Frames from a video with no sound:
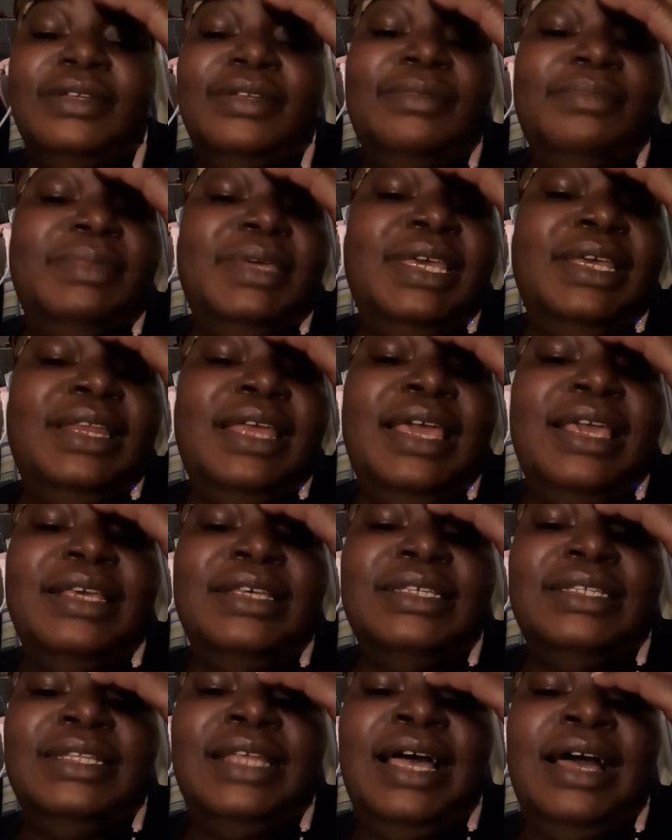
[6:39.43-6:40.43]
Man, they
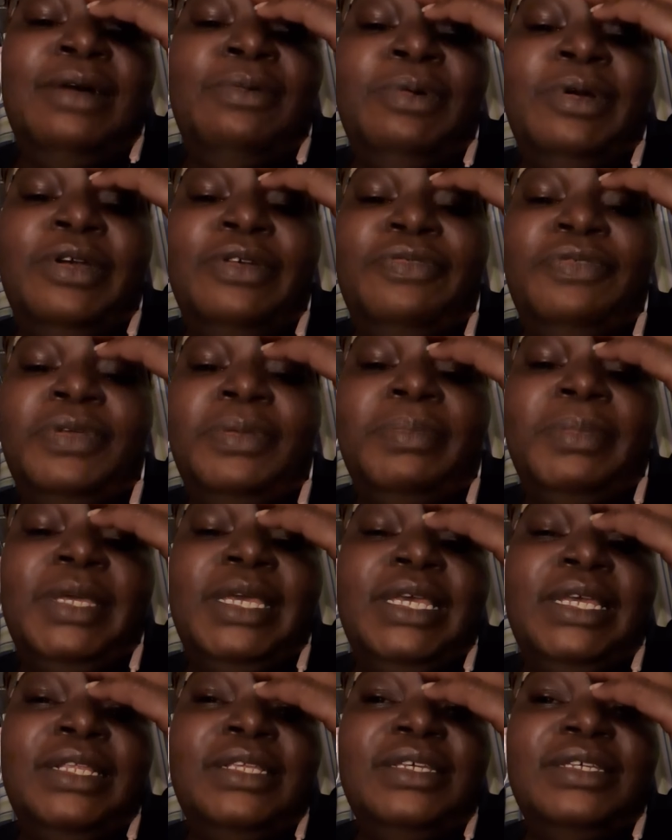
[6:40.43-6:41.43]
is not worth it,
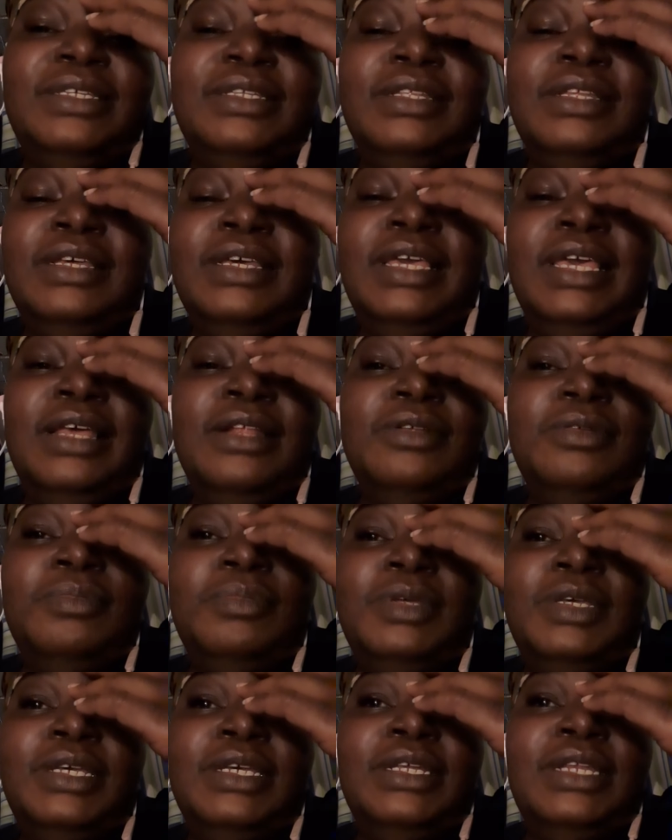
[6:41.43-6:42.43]
man. Just look at
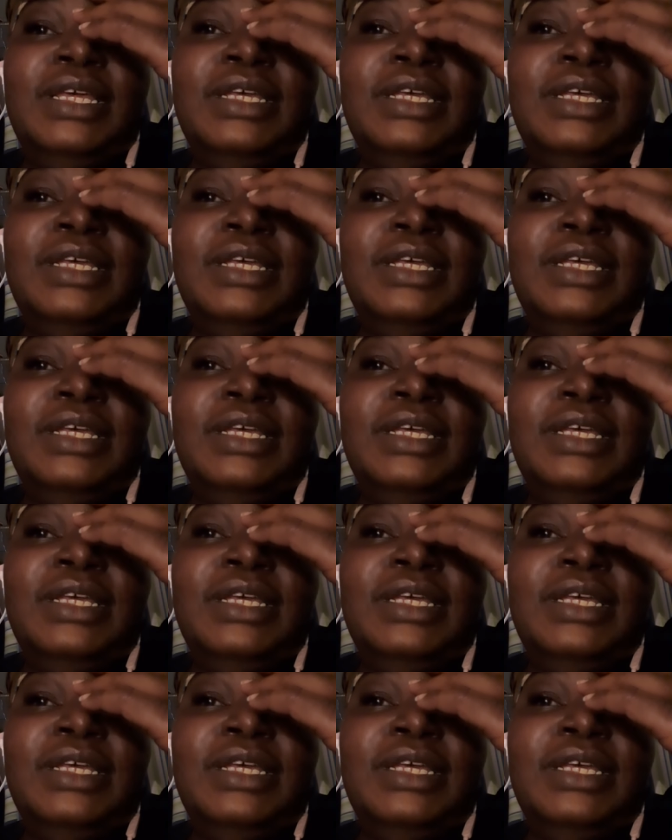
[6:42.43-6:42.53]
them, man.